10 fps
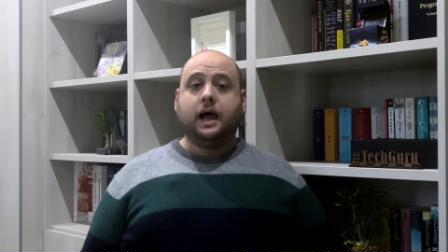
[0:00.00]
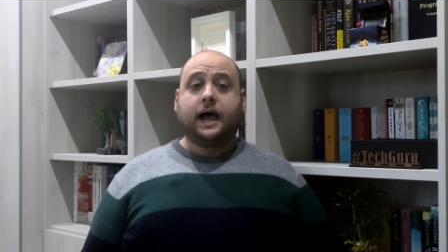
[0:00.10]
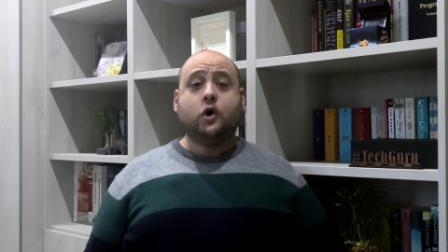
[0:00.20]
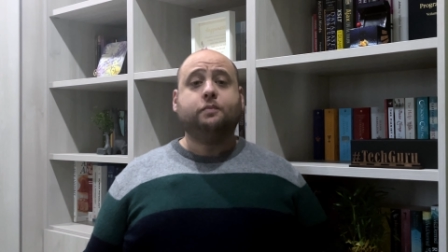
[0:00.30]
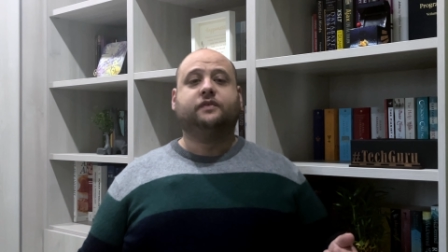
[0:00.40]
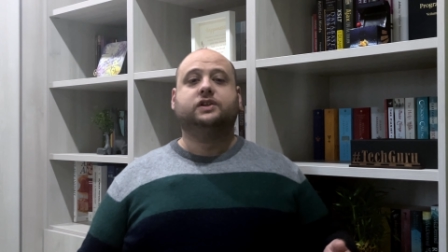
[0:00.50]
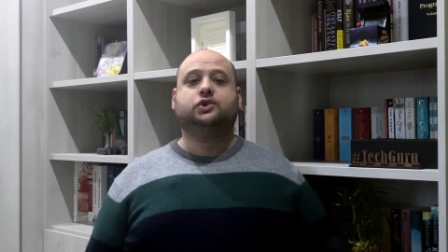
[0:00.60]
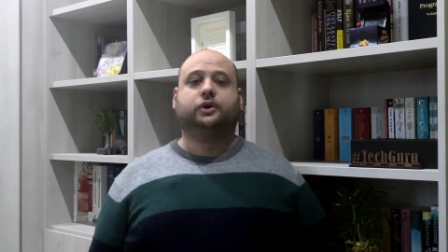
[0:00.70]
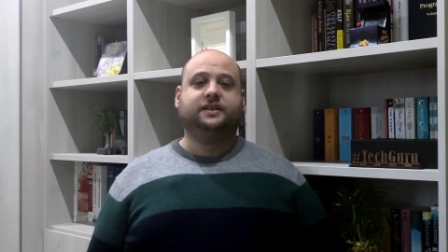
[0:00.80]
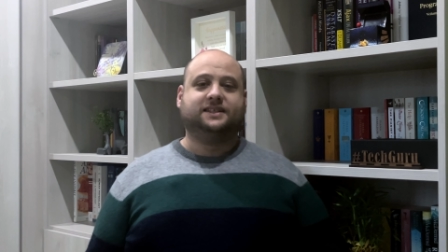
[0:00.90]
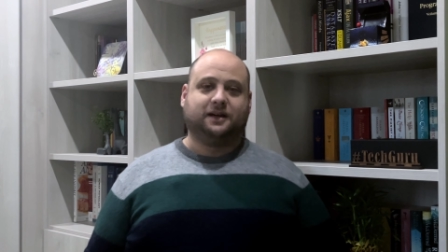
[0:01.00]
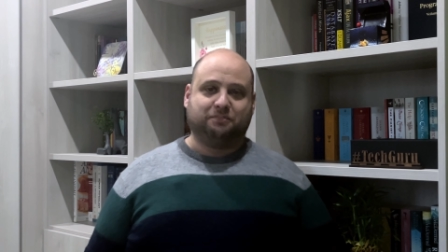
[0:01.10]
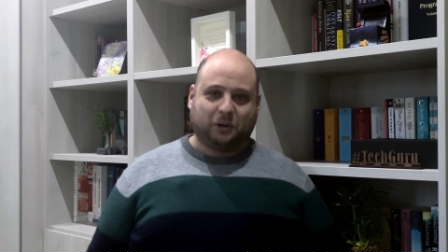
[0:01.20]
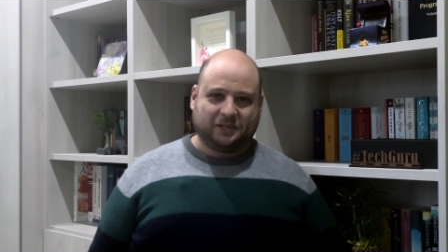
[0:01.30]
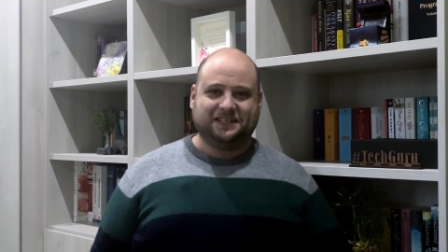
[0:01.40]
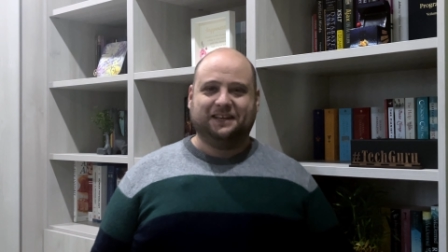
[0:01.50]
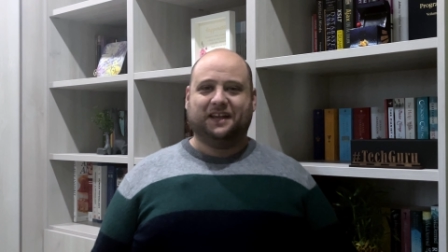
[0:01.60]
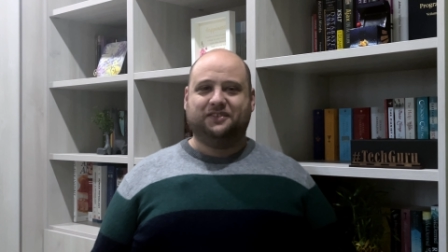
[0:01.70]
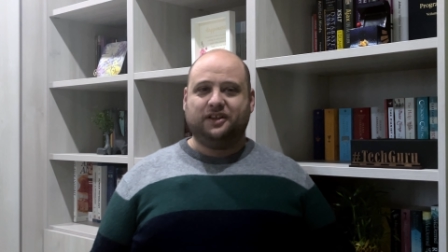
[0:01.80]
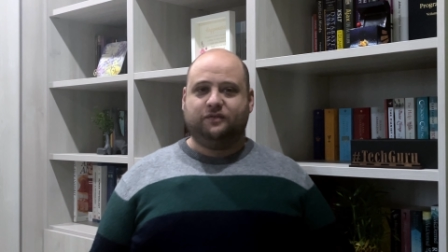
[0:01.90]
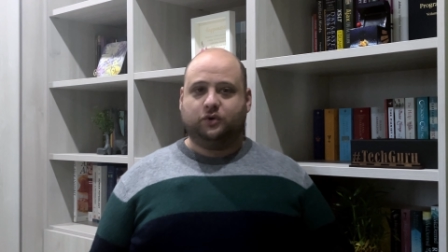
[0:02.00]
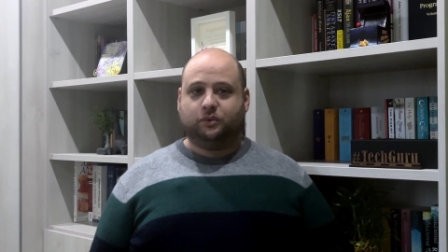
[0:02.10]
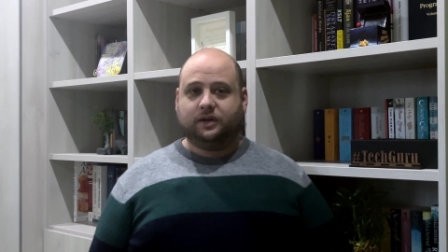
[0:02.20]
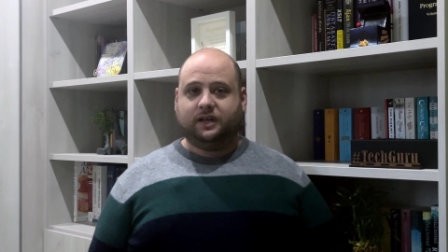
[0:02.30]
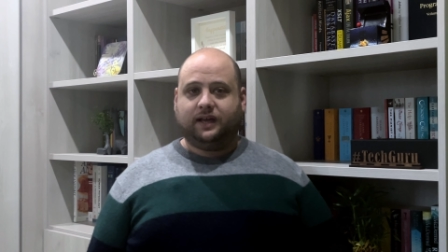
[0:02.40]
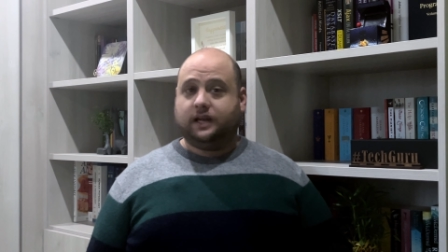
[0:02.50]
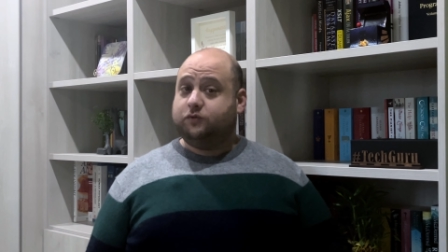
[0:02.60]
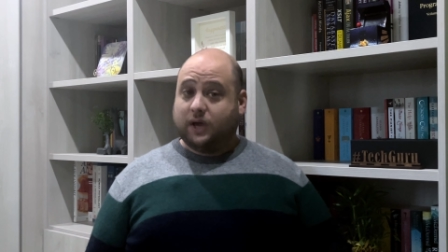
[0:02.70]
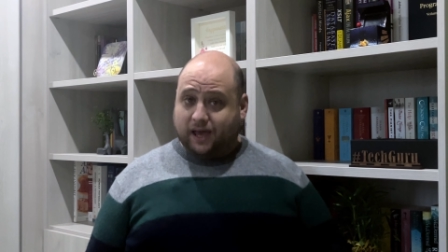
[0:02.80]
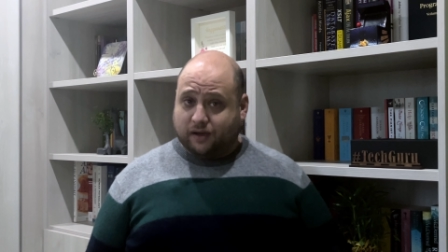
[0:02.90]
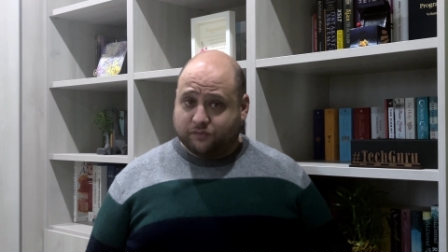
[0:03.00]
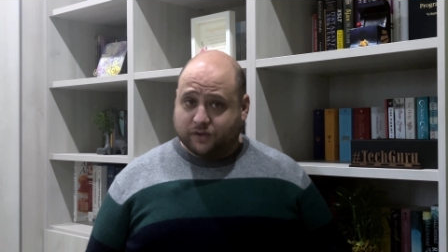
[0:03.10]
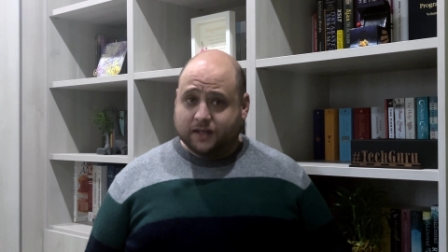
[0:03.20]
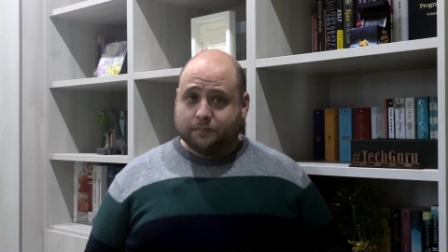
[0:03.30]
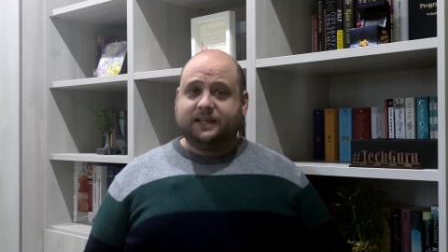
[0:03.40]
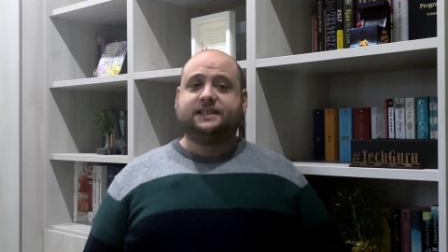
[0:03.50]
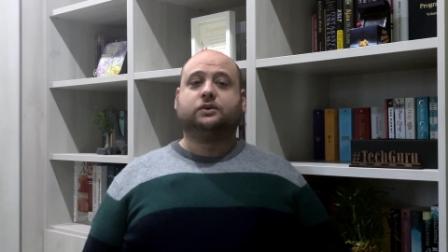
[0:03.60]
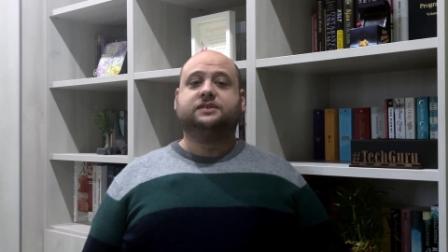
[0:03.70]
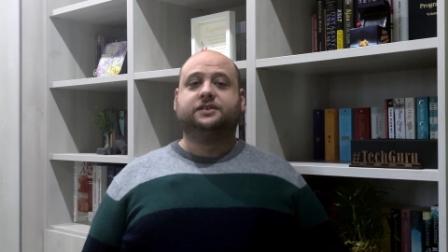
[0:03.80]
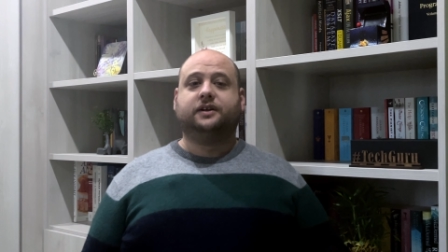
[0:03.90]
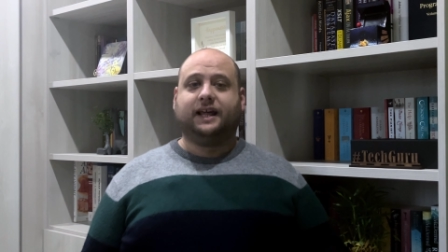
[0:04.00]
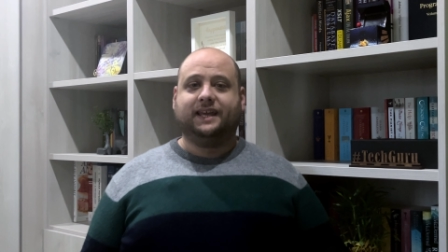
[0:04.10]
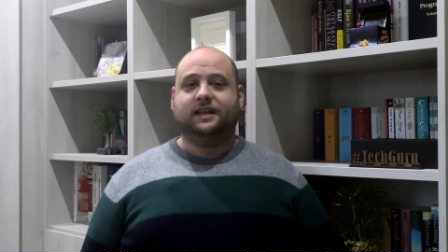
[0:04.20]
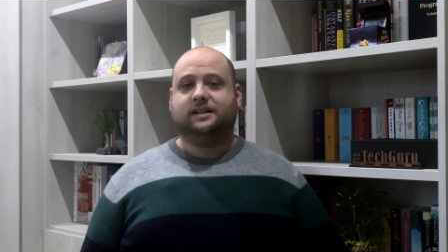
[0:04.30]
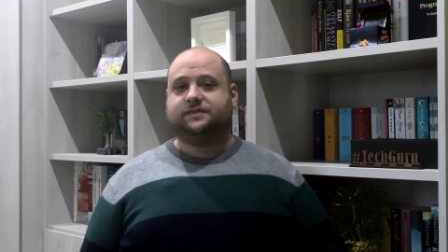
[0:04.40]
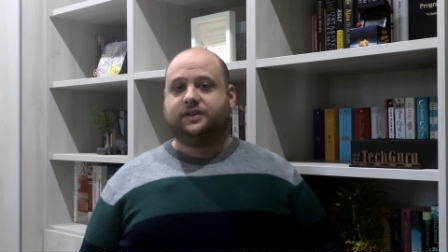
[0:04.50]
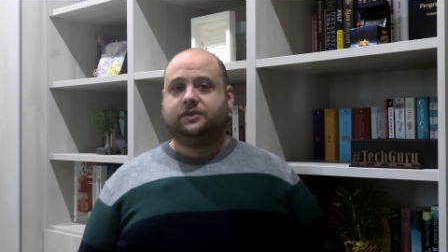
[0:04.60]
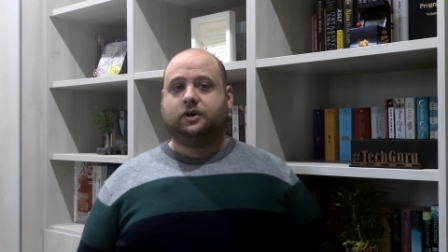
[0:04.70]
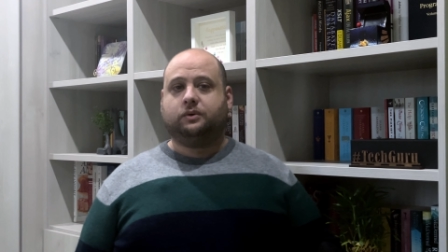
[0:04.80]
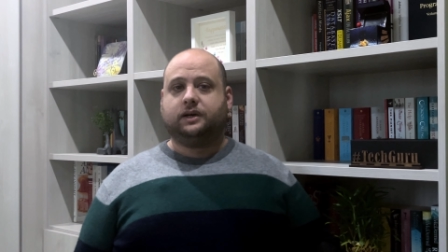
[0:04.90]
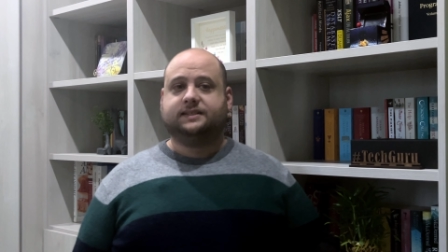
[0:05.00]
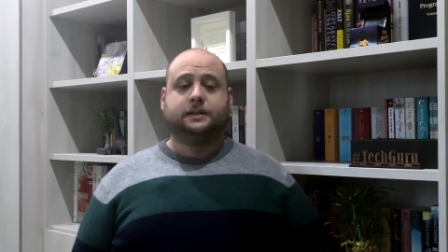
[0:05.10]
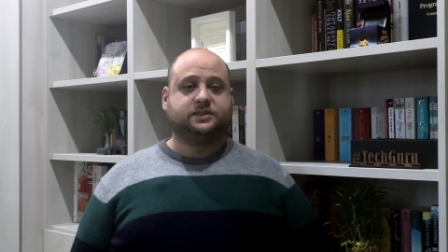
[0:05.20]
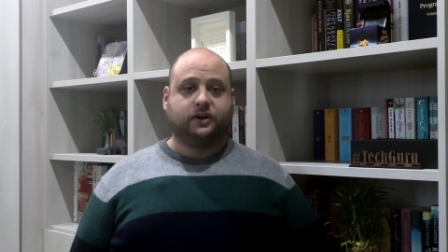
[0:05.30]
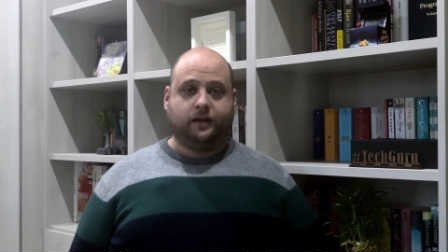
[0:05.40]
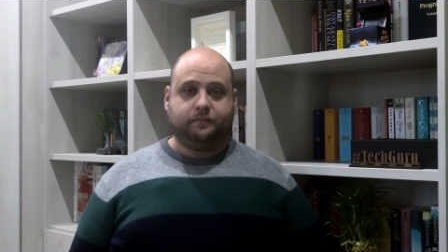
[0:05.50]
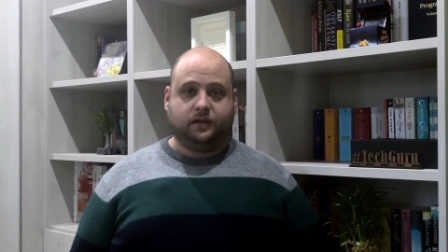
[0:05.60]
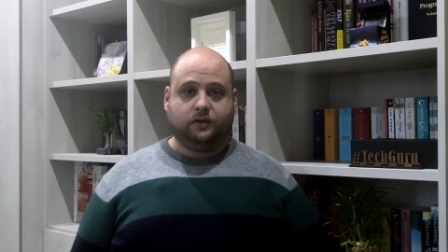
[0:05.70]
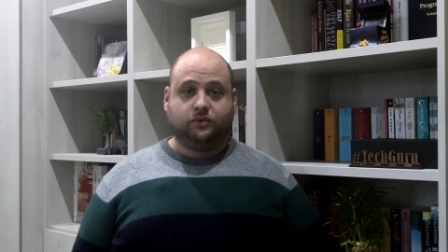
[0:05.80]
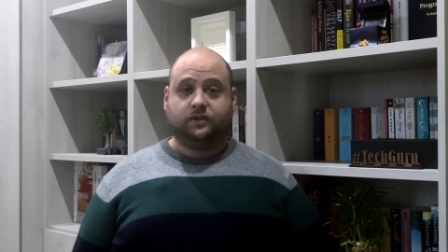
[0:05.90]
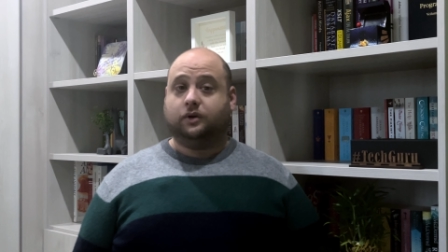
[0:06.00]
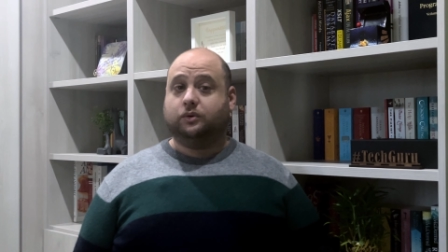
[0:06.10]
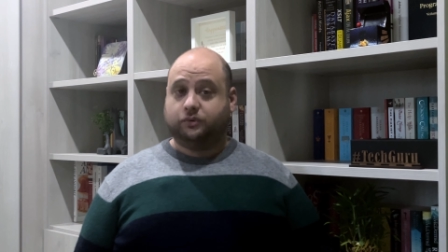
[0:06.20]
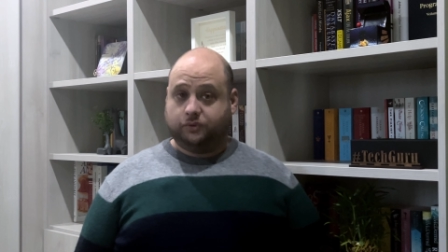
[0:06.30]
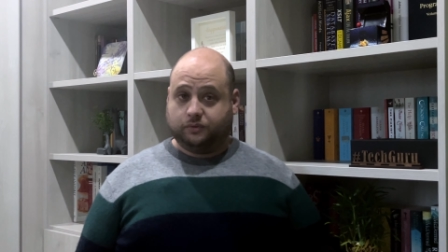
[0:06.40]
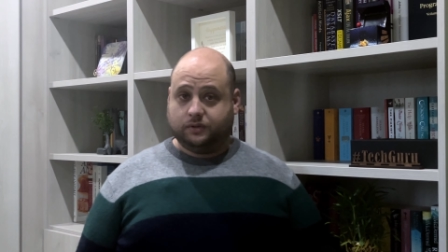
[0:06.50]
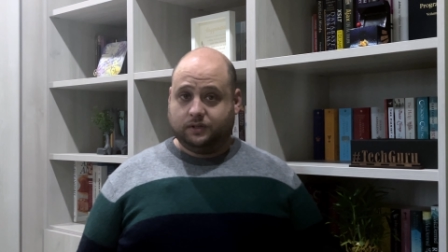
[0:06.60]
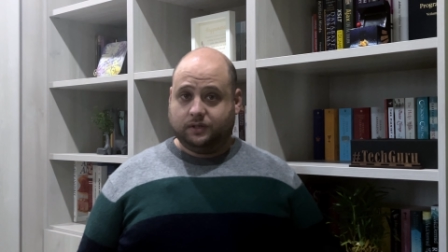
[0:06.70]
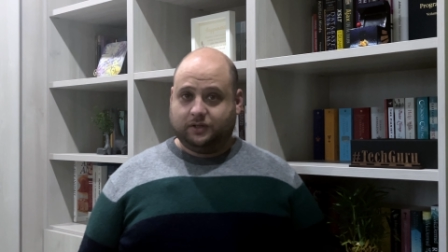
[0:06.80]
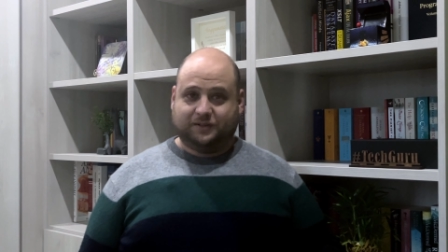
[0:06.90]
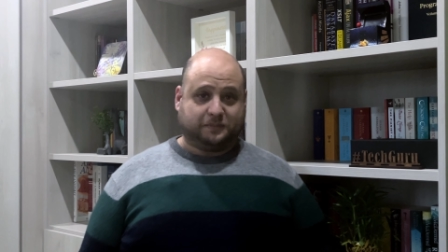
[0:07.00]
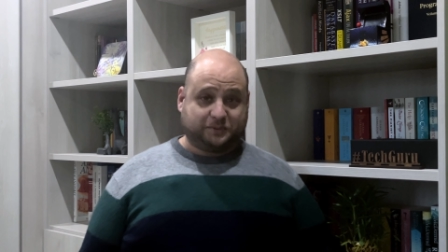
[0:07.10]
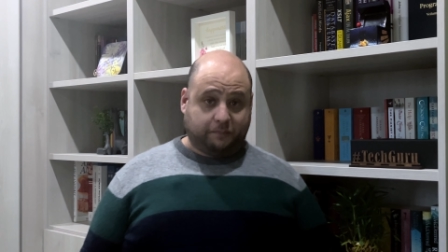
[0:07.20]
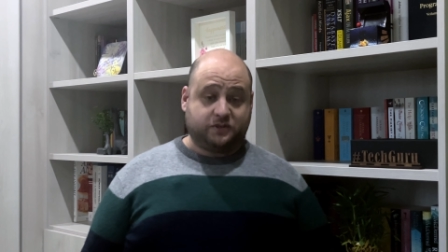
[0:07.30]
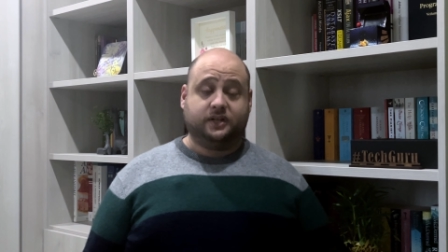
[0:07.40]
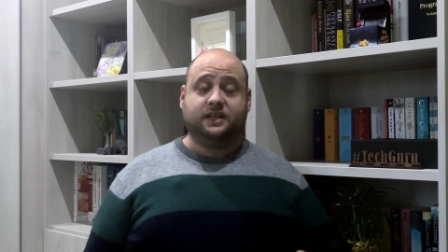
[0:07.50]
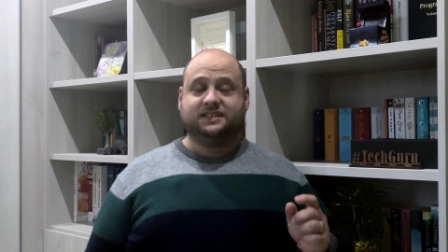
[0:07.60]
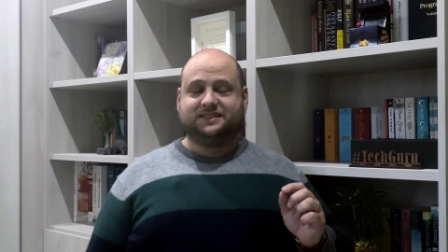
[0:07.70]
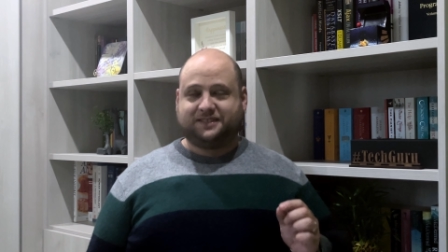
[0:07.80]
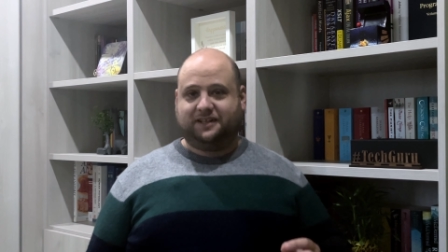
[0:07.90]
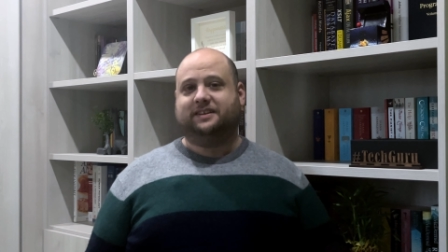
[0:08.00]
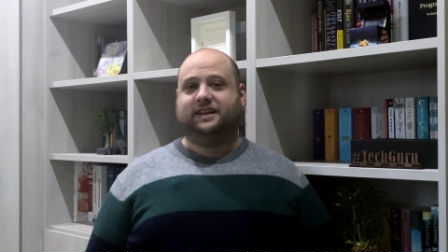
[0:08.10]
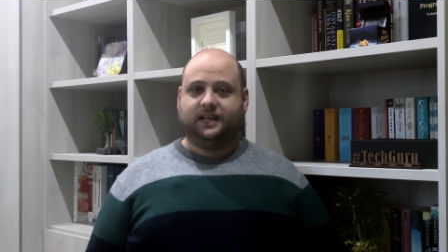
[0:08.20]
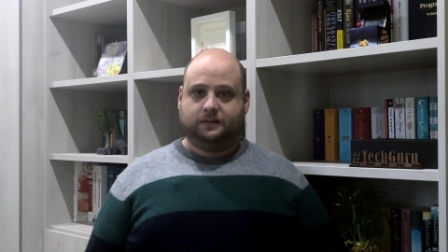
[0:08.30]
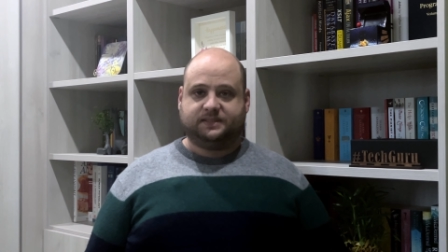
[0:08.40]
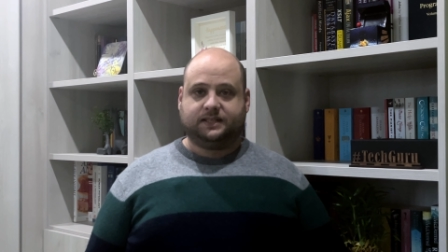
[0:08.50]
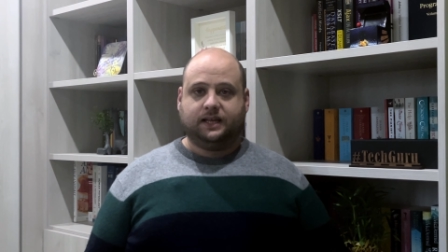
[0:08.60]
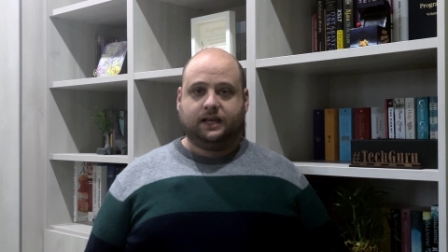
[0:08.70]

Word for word: I hope you've enjoyed this unboxing and review, and if you have, Please consider liking this video and subscribing to Tech Guru. Your subscription certainly helps.